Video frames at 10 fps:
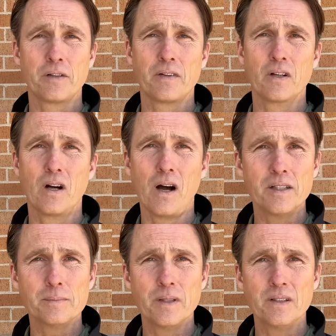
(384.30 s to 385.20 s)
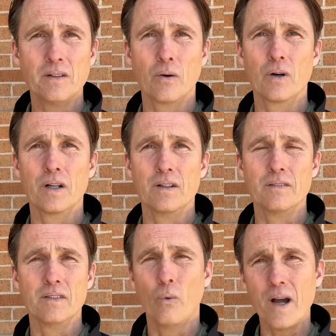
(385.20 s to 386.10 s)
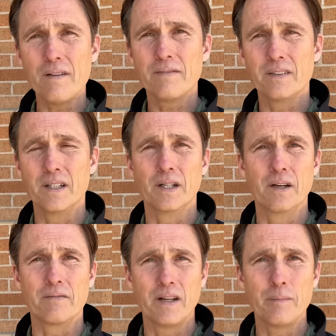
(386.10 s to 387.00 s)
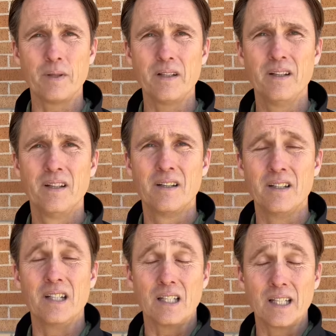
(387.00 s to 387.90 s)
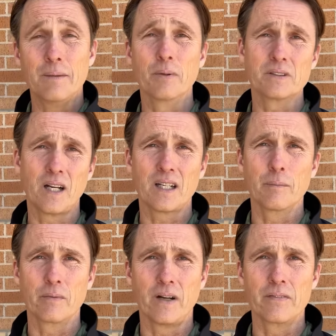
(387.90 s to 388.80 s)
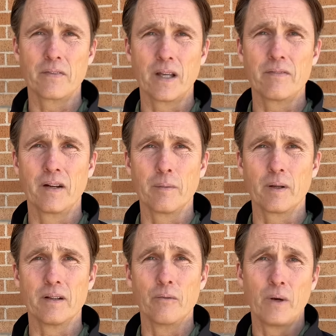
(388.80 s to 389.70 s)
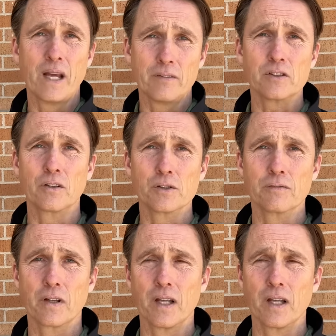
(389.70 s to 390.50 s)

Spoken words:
if you're a husband or a wife and you got family, you need to lead, protect, and provide for that family. And we have a solution for